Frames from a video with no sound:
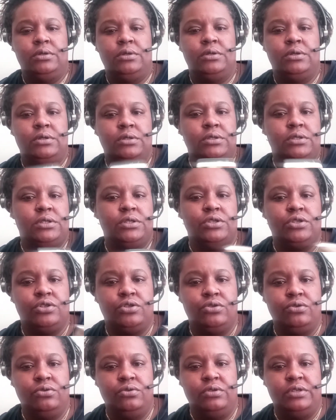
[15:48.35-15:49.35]
This is
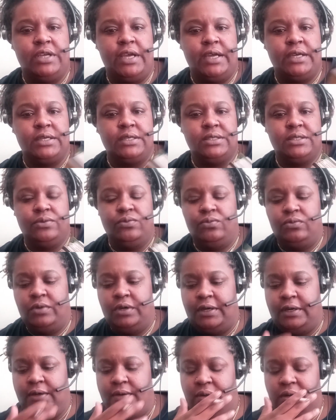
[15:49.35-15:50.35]
two decks and
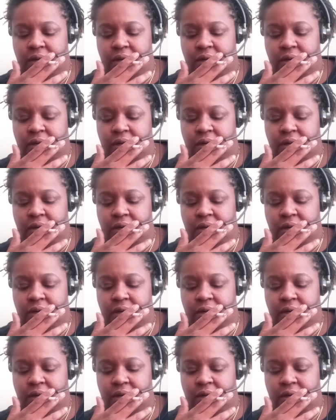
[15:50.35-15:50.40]
one.